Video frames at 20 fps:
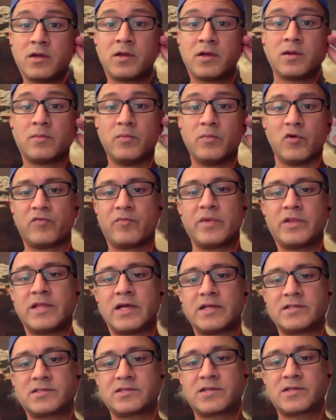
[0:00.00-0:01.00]
movement
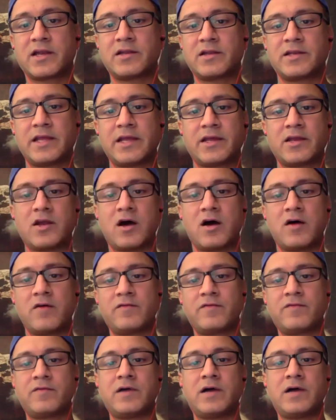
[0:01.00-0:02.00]
that's kind of taken off.
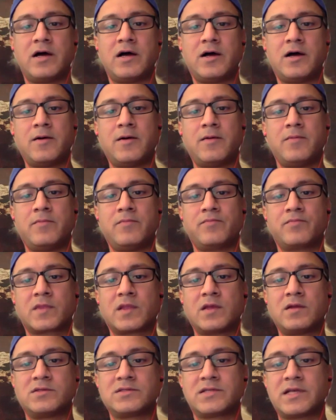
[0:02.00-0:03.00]

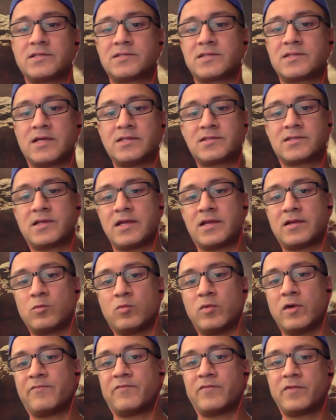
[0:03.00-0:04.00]
There's like sites like
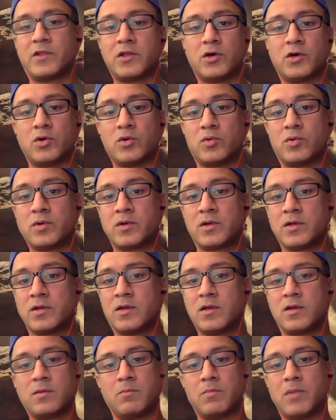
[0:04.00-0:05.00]
Webflow,
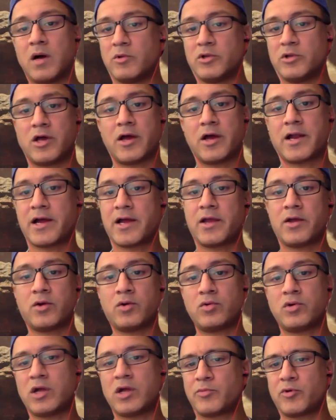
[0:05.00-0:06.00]

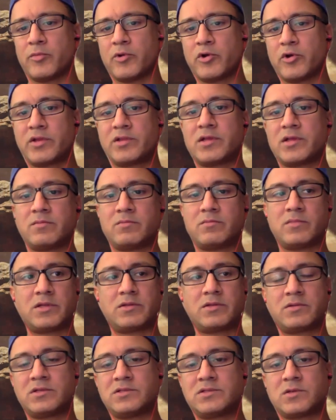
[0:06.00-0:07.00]
Bubble.io, not promoting them, but
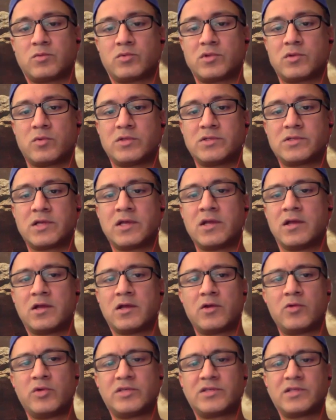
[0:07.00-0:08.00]
these are the ones.
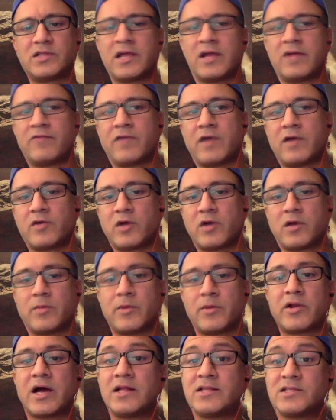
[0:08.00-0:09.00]
Recently I found out
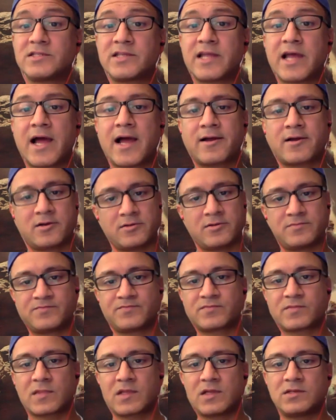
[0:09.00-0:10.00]
about Unstack.
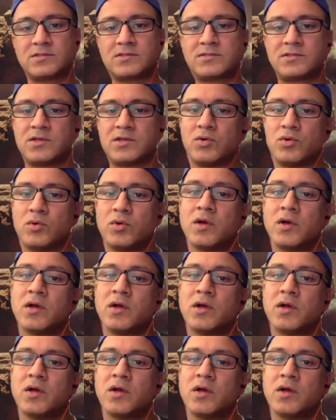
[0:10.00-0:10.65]
So